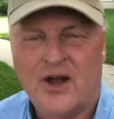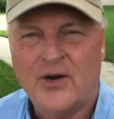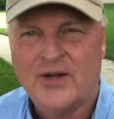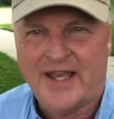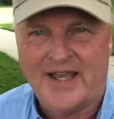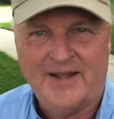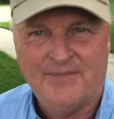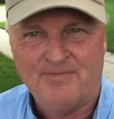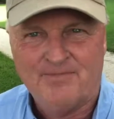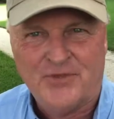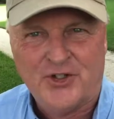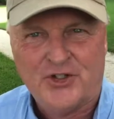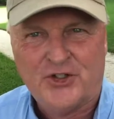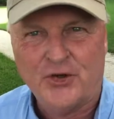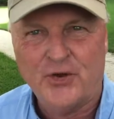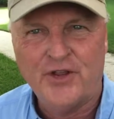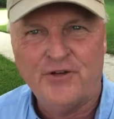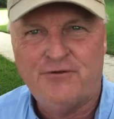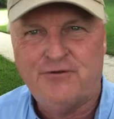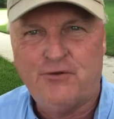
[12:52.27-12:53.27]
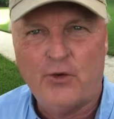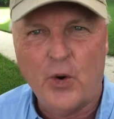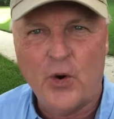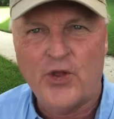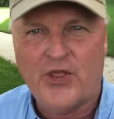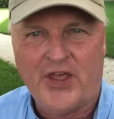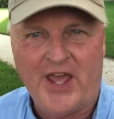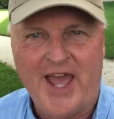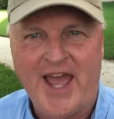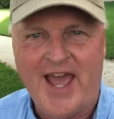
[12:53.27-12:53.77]
okay, so the
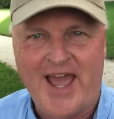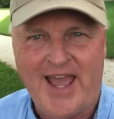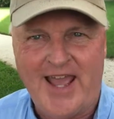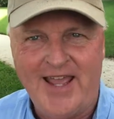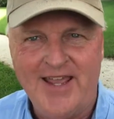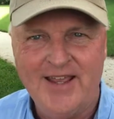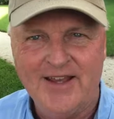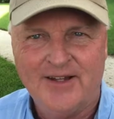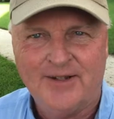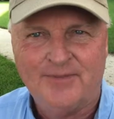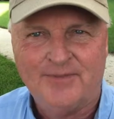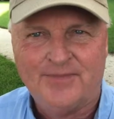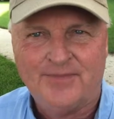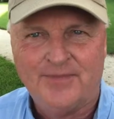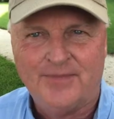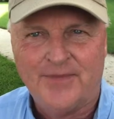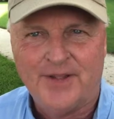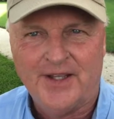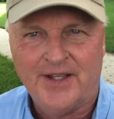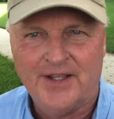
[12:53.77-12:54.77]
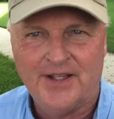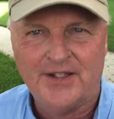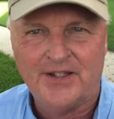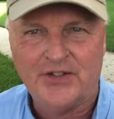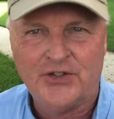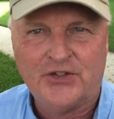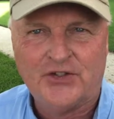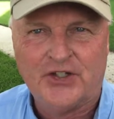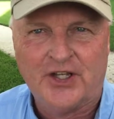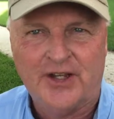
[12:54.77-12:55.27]
fourth A
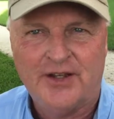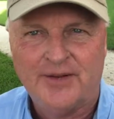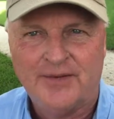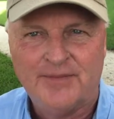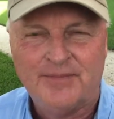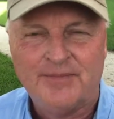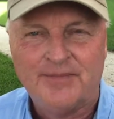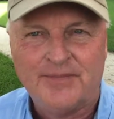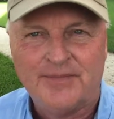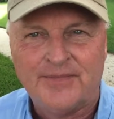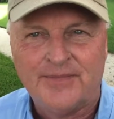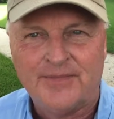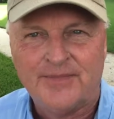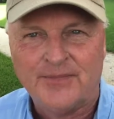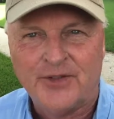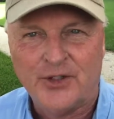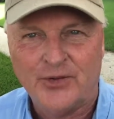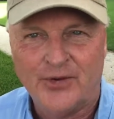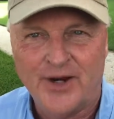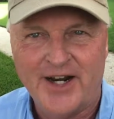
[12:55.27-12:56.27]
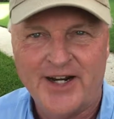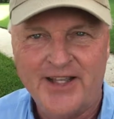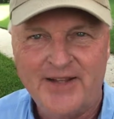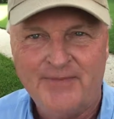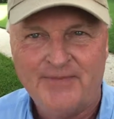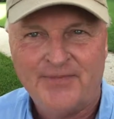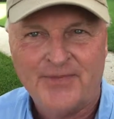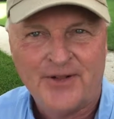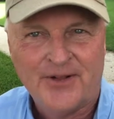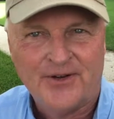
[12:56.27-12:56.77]
is, you ready?